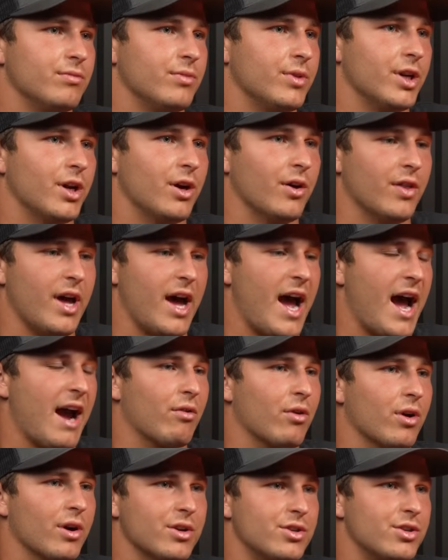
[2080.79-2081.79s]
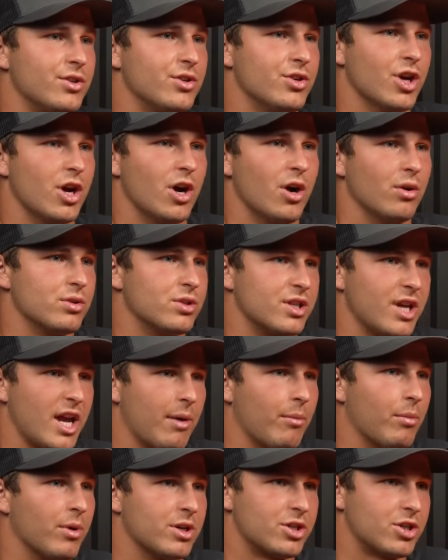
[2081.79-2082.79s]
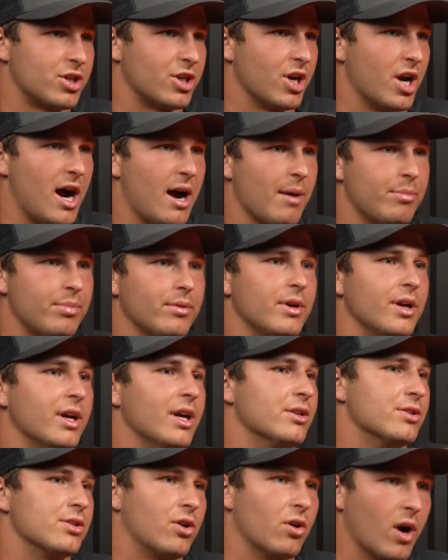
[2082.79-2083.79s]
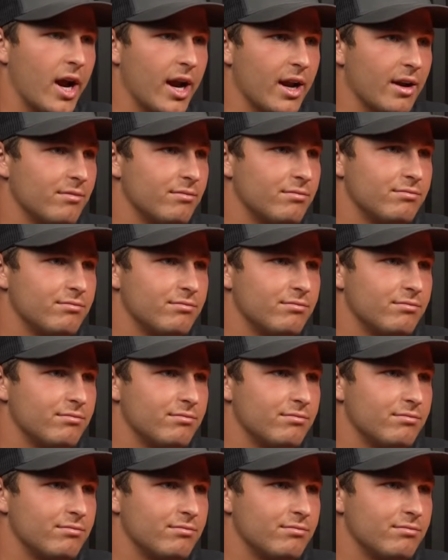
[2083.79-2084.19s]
the average Joe sandwich shop is great.